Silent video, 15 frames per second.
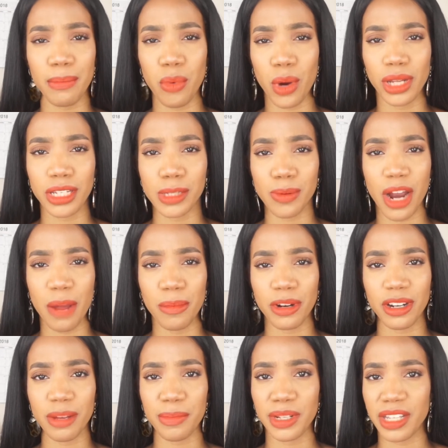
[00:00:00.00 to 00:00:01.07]
Poreless
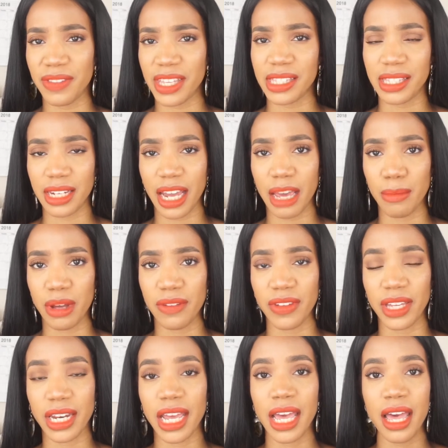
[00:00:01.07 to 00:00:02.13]
Primer. I believe that's the name of it.